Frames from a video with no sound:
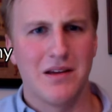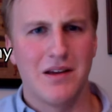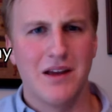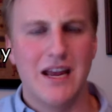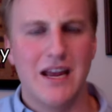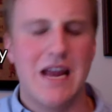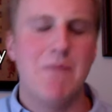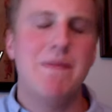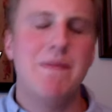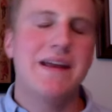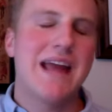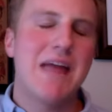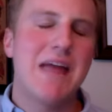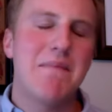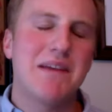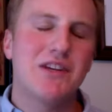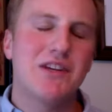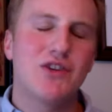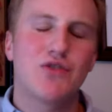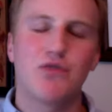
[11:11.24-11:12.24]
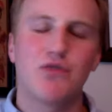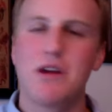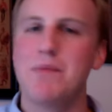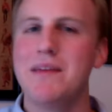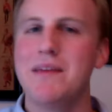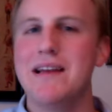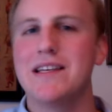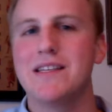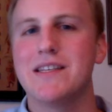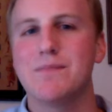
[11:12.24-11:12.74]
It became
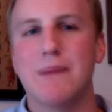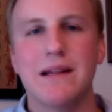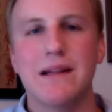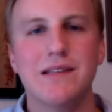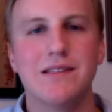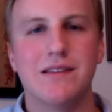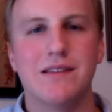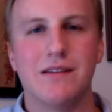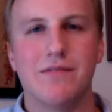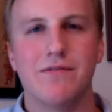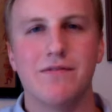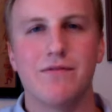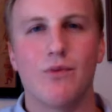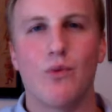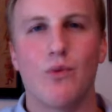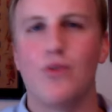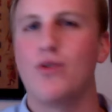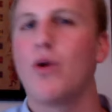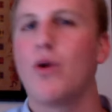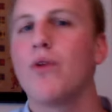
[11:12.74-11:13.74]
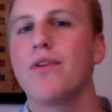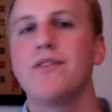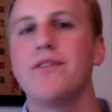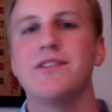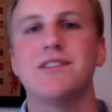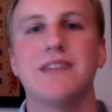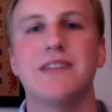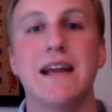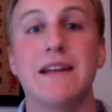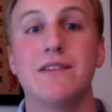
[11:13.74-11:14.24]
extremely expensive for Northern
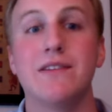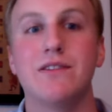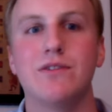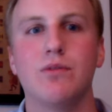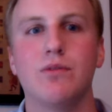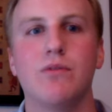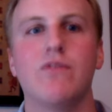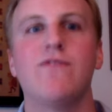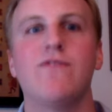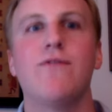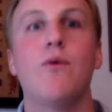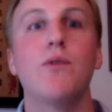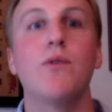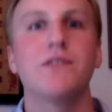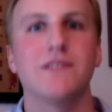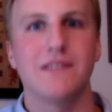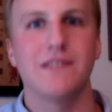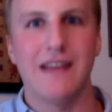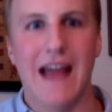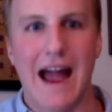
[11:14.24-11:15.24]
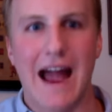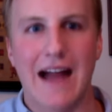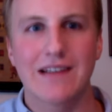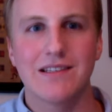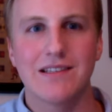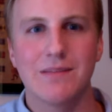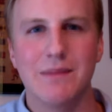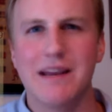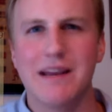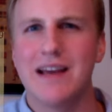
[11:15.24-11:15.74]
states to enforce the
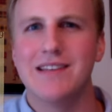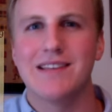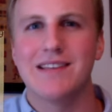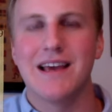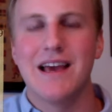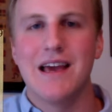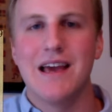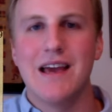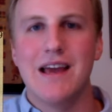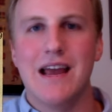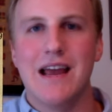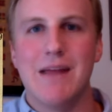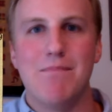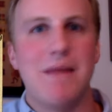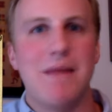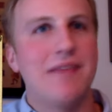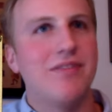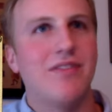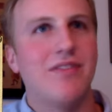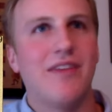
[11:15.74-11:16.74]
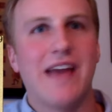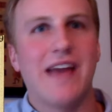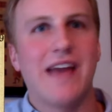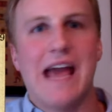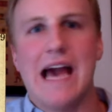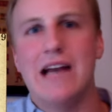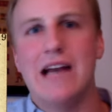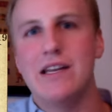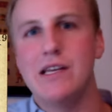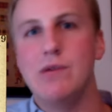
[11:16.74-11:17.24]
act because it meant that they
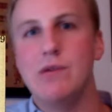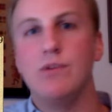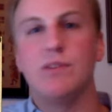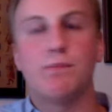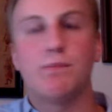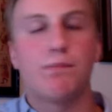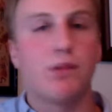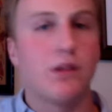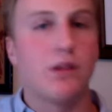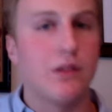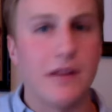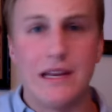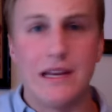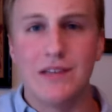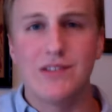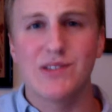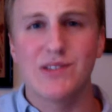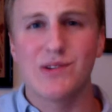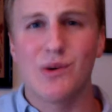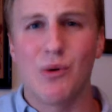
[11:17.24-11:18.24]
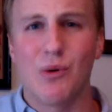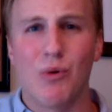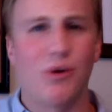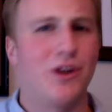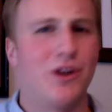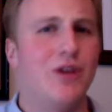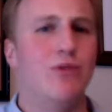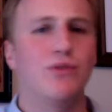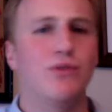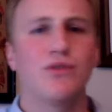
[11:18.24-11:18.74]
had to use police or
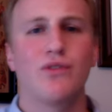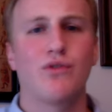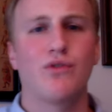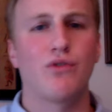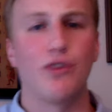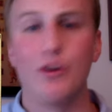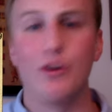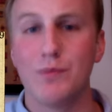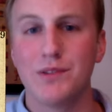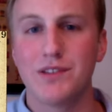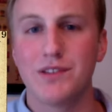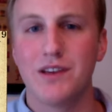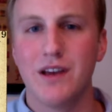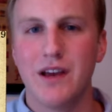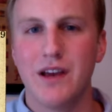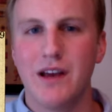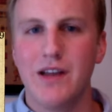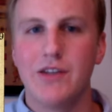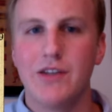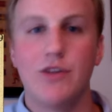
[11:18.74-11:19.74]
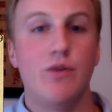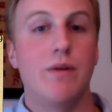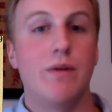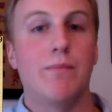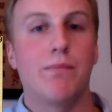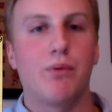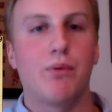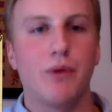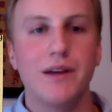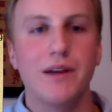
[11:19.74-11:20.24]
use troops to
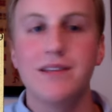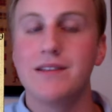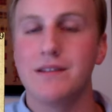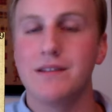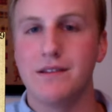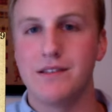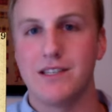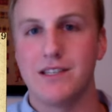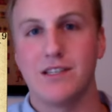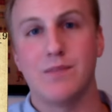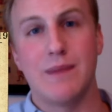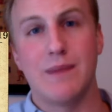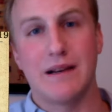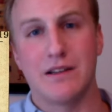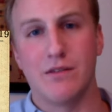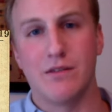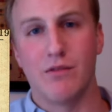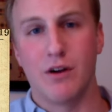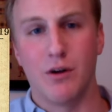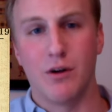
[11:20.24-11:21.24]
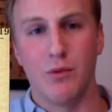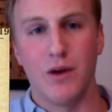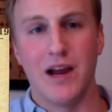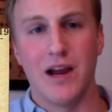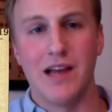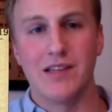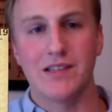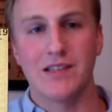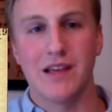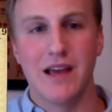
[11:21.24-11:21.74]
imprison the suspected
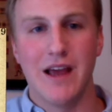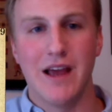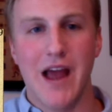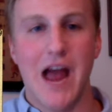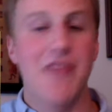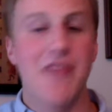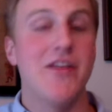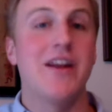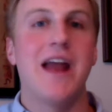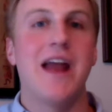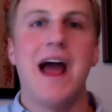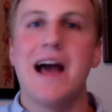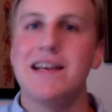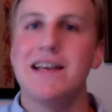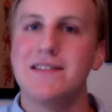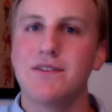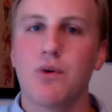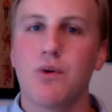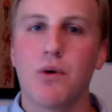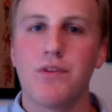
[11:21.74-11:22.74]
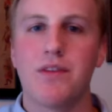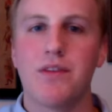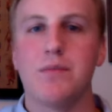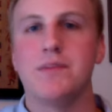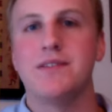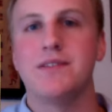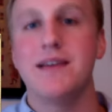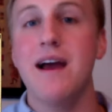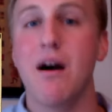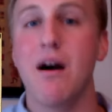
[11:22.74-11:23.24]
runaways and then escort them
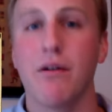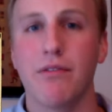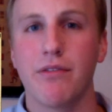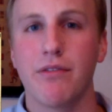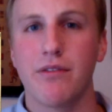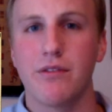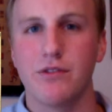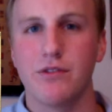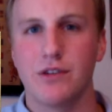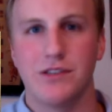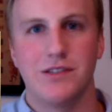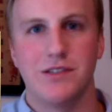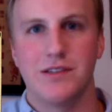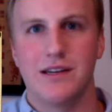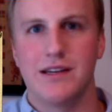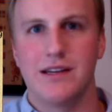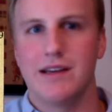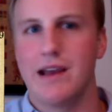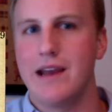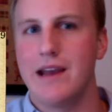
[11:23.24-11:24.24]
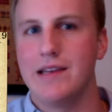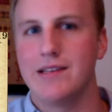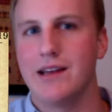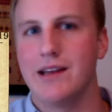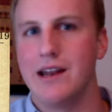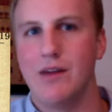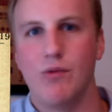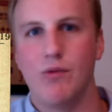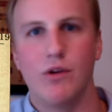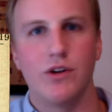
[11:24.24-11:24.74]
south just in case
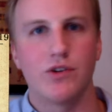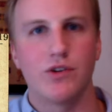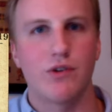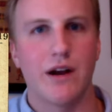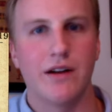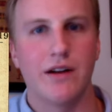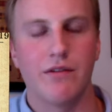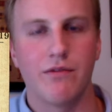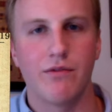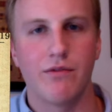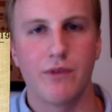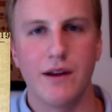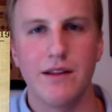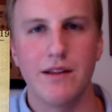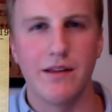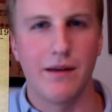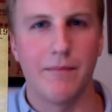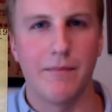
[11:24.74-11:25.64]
anyone tried to free them.